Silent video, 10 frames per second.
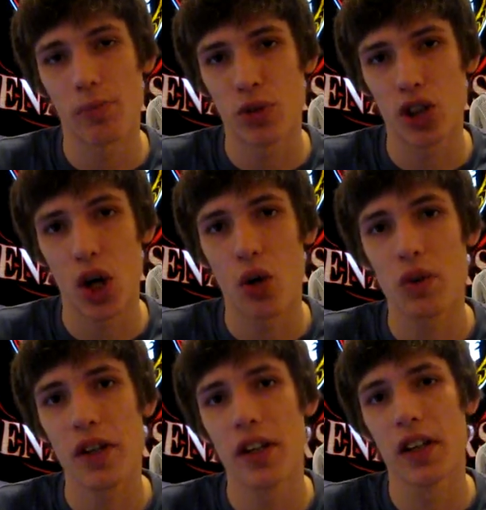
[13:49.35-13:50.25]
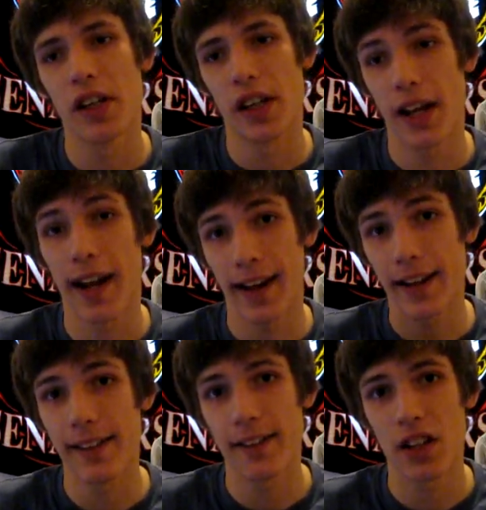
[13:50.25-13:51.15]
shown
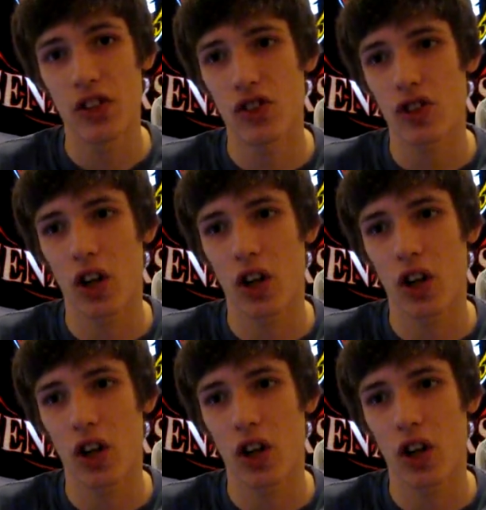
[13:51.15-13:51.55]
in this